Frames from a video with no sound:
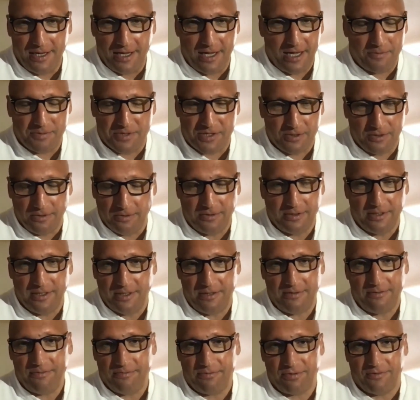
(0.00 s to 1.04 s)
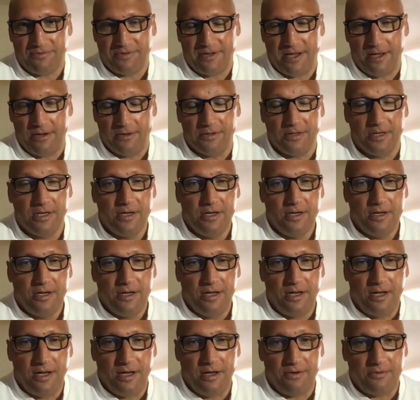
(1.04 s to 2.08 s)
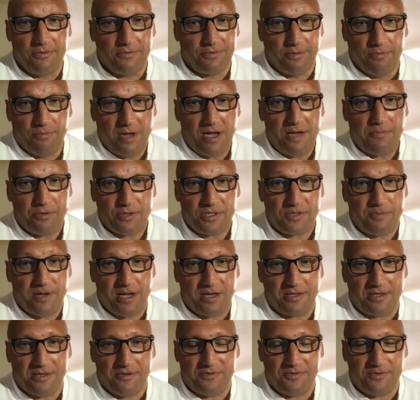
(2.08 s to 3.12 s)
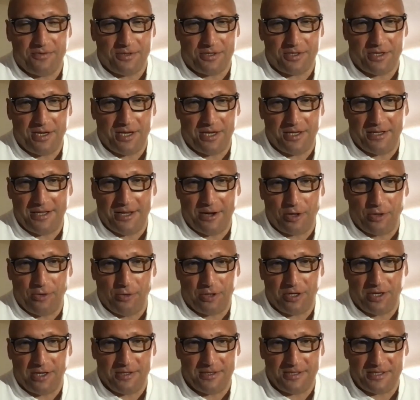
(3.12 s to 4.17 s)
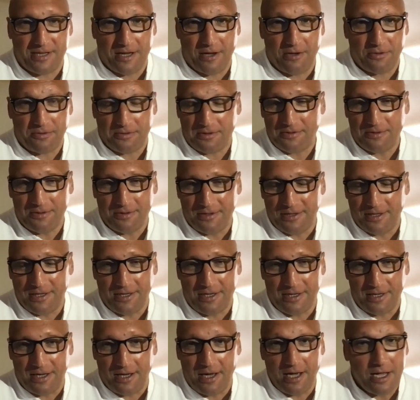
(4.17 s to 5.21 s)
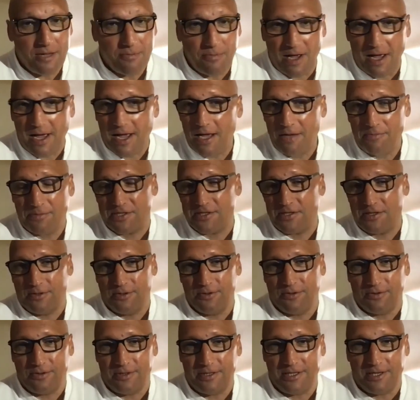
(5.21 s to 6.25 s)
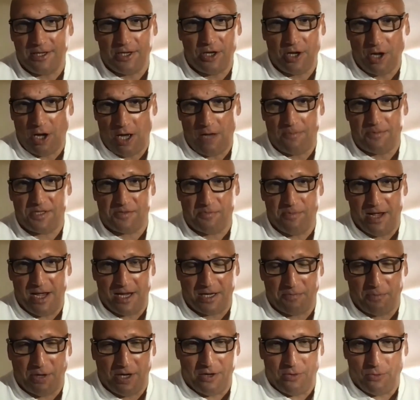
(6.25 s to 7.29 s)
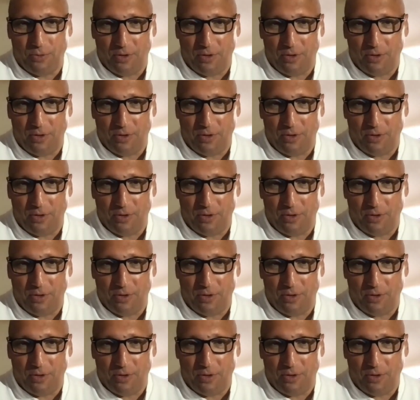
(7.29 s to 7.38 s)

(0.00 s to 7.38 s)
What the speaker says: Absolutely profound. From my perspective, sitting there looking south, I am absolutely gobsmacked by